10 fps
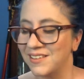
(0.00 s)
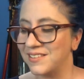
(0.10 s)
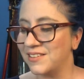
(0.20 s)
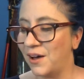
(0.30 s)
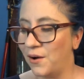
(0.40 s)

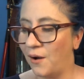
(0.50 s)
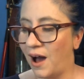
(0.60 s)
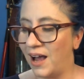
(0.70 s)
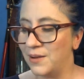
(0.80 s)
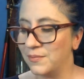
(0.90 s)
So
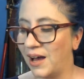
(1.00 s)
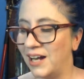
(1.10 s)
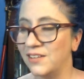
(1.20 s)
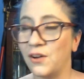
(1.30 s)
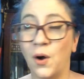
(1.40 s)
I am
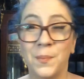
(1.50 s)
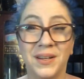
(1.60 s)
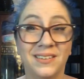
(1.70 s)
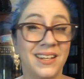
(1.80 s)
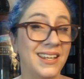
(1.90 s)
kind of
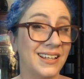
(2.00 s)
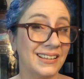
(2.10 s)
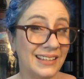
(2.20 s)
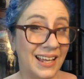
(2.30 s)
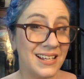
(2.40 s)
hoping that he
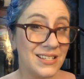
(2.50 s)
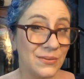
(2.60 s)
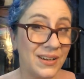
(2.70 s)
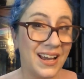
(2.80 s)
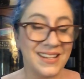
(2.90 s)
likes
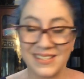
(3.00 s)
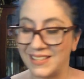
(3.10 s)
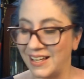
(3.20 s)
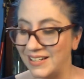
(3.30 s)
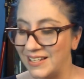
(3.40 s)
what I
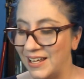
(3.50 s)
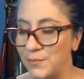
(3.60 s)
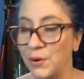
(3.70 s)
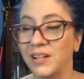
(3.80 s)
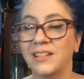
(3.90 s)
sent
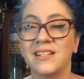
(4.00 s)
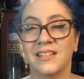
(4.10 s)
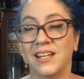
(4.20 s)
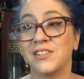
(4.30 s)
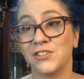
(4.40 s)
him, or at
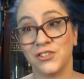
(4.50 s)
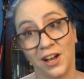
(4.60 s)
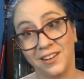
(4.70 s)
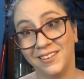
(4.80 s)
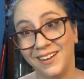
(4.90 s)
least gets a
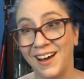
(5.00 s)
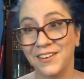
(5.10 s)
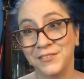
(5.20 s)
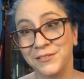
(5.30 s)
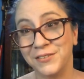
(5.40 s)
chuckle
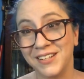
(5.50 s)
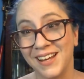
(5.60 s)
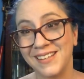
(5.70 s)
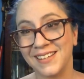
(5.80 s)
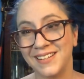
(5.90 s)
out what
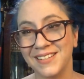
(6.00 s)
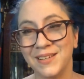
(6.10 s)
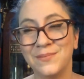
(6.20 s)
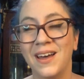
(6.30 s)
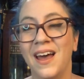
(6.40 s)
I sent
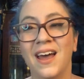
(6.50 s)
him.